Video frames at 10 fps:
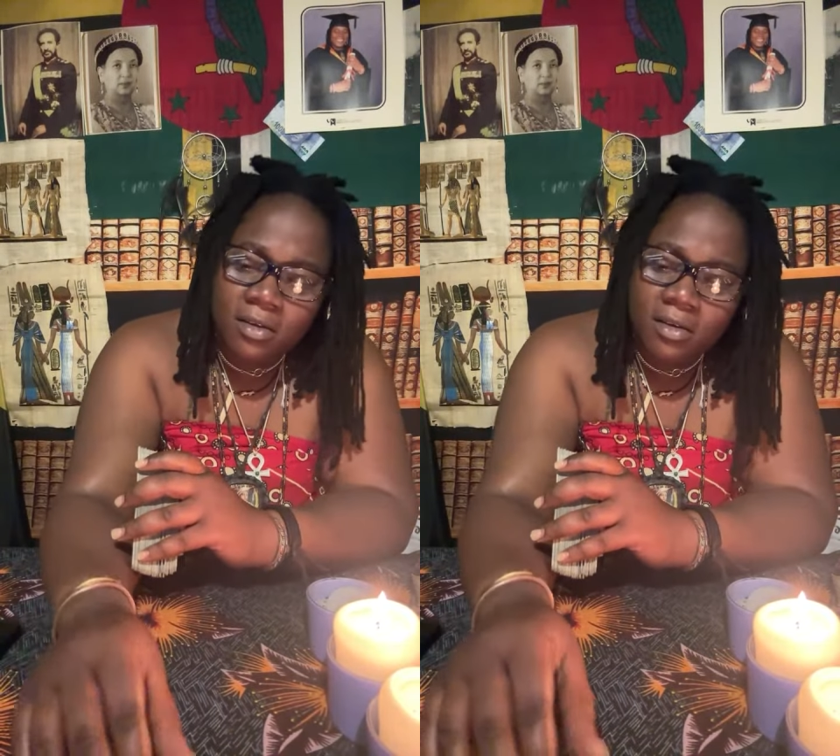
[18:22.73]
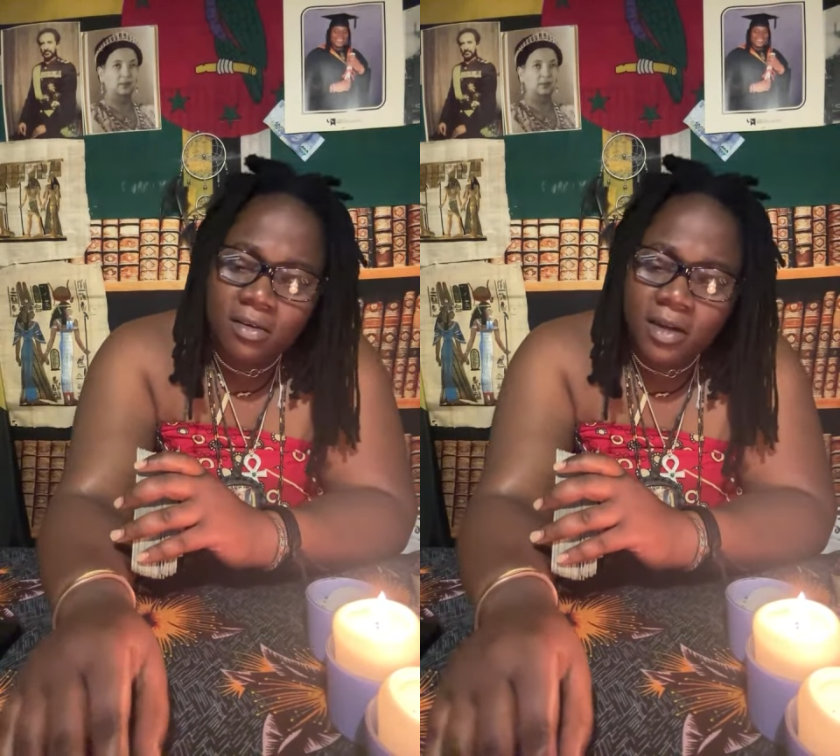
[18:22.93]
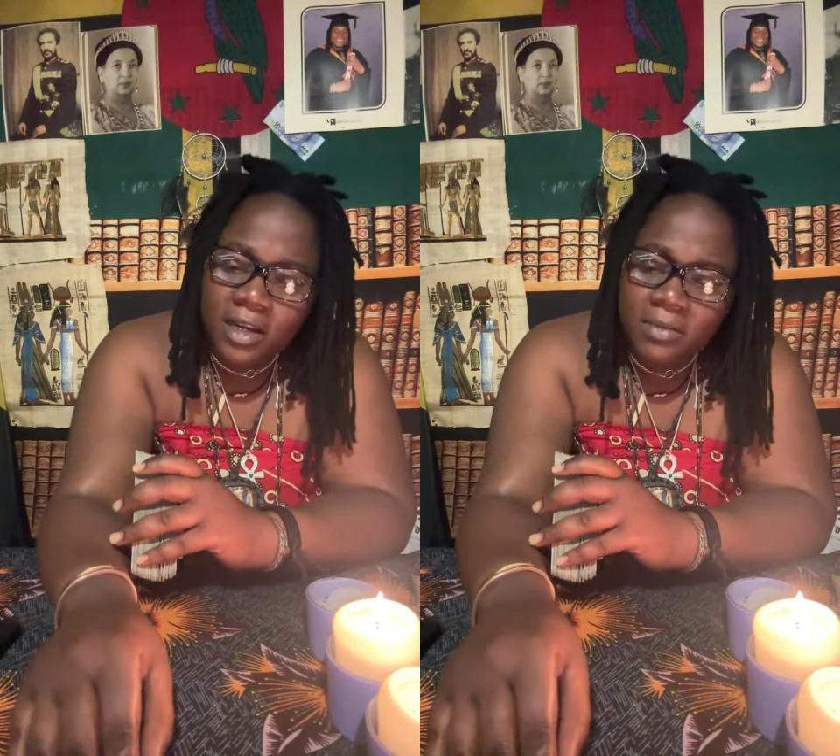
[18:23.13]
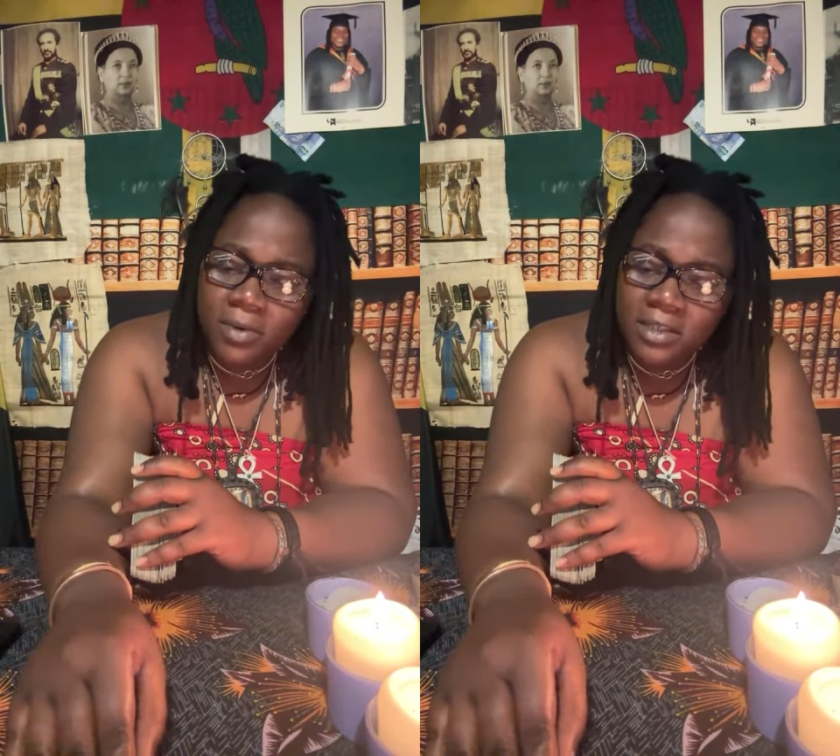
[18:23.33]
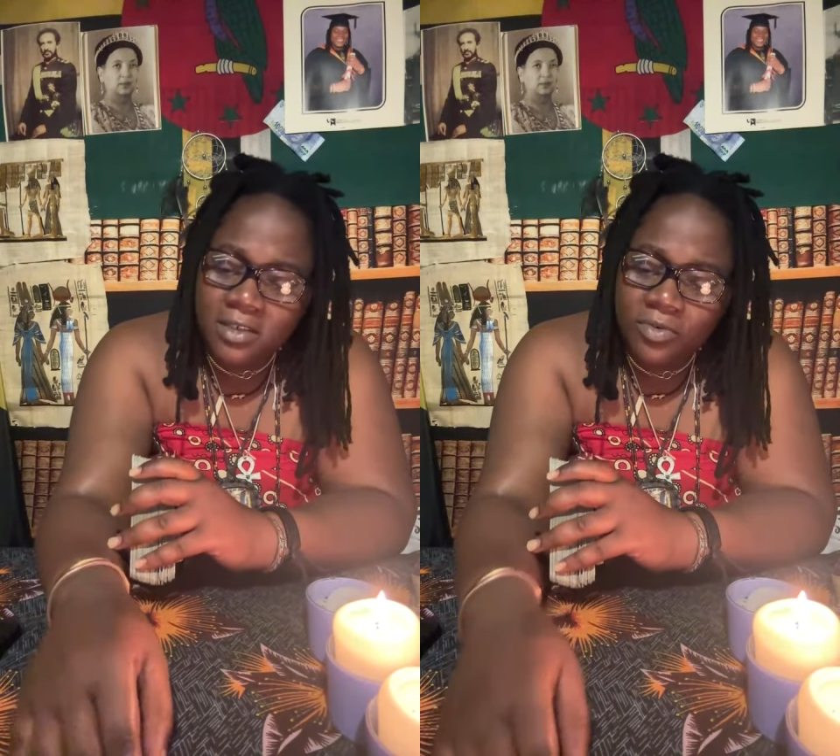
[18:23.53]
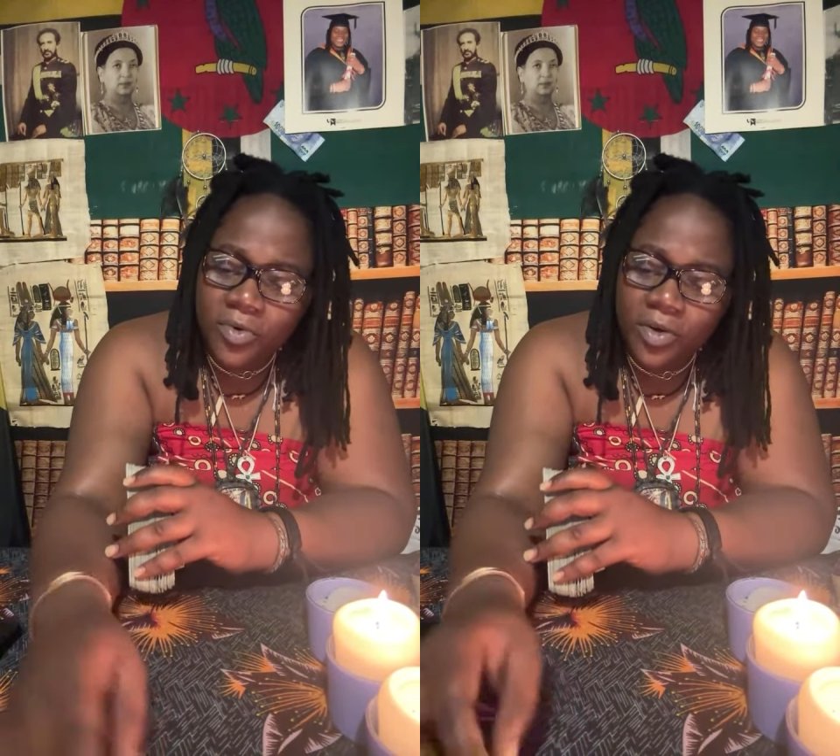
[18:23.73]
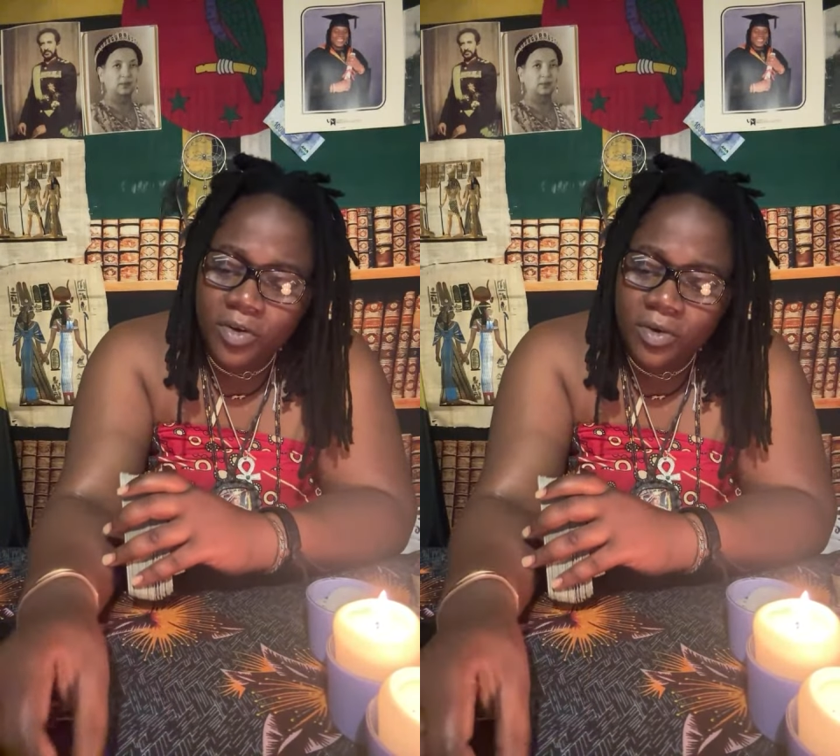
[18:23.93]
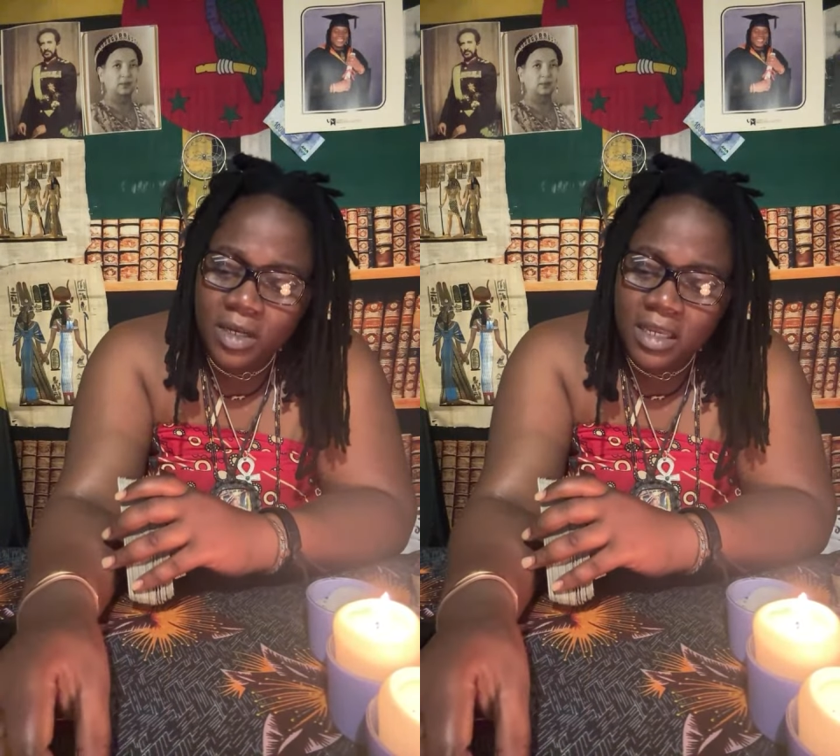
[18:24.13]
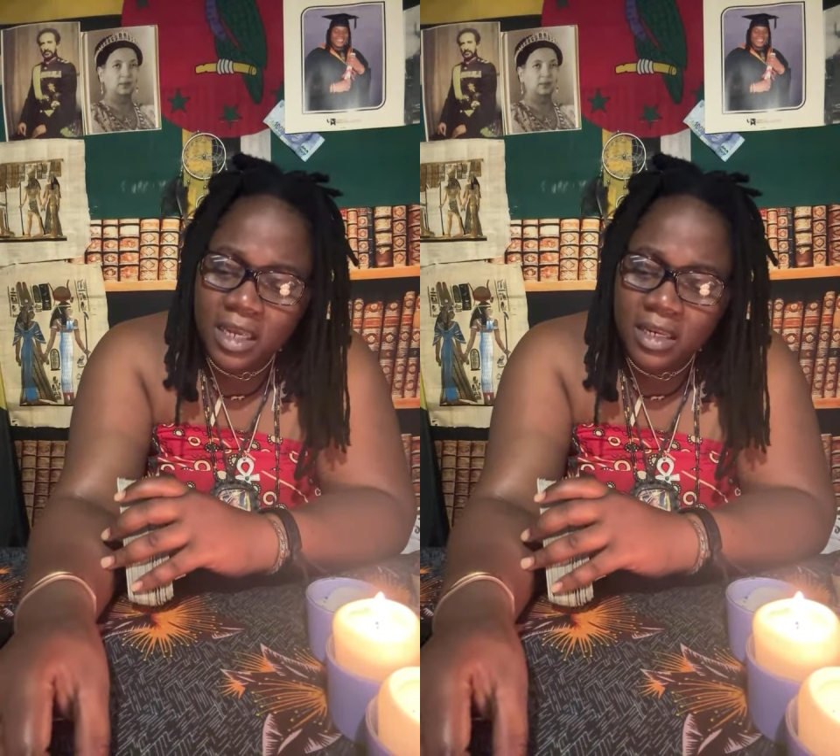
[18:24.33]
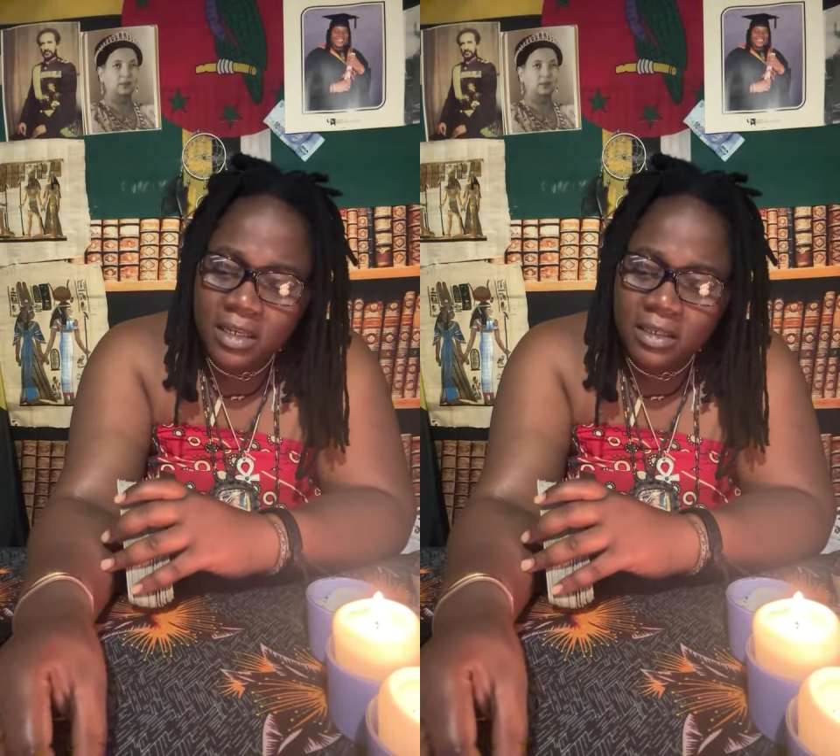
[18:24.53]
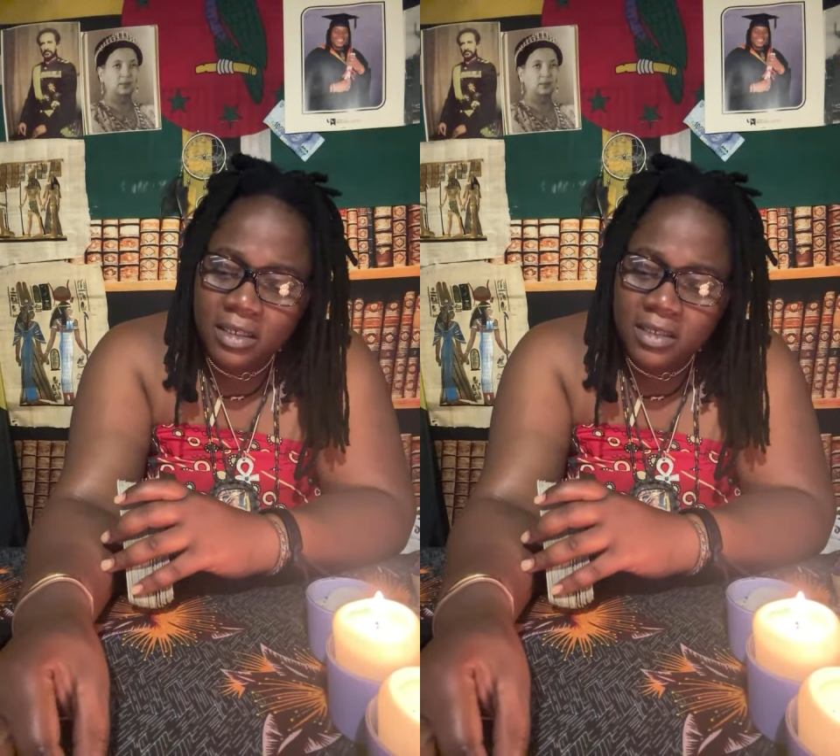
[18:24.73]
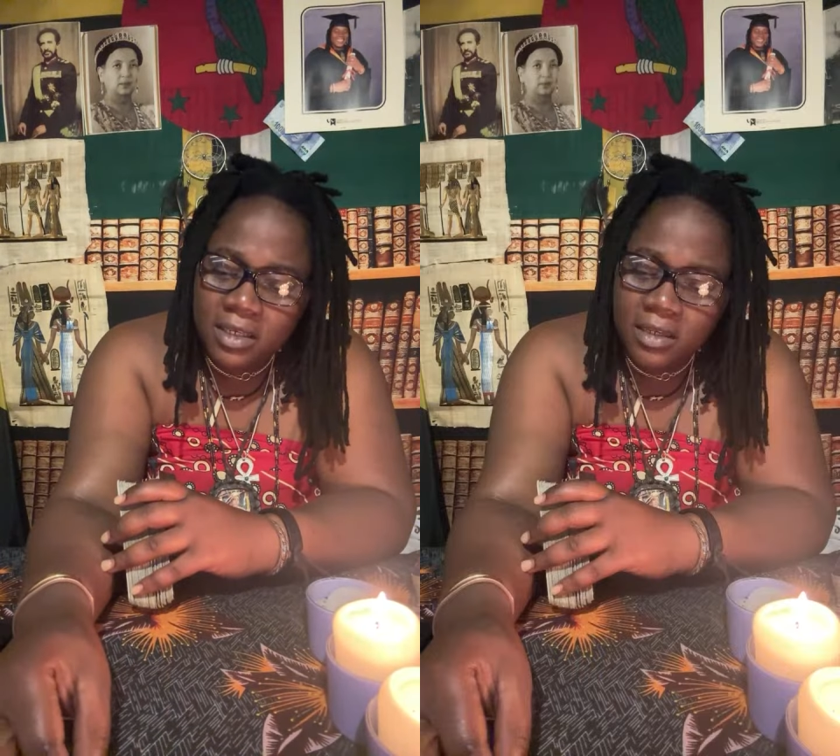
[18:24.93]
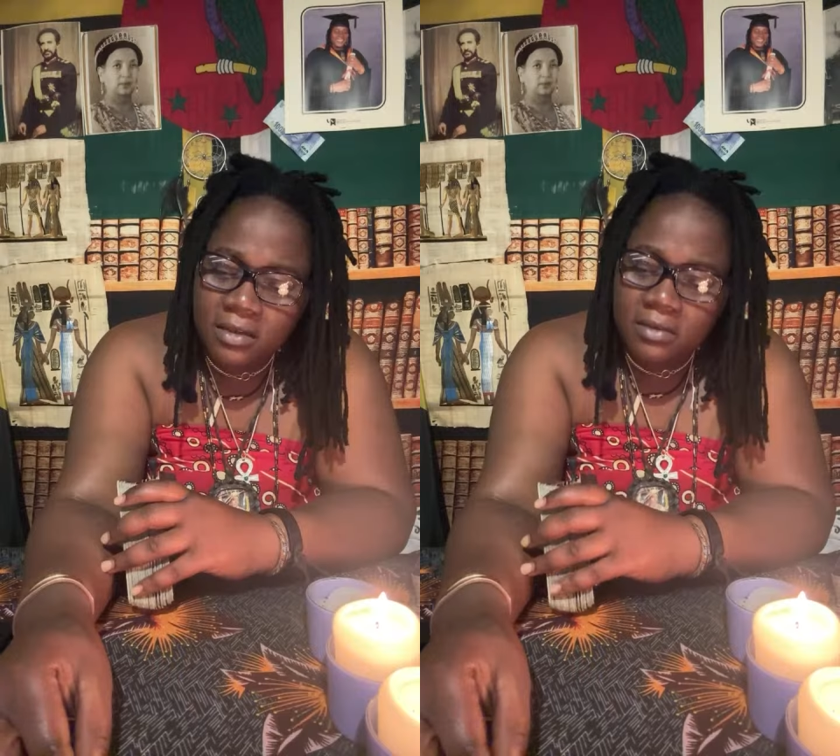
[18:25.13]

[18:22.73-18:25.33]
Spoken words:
Don't let this person ruin you again. You see?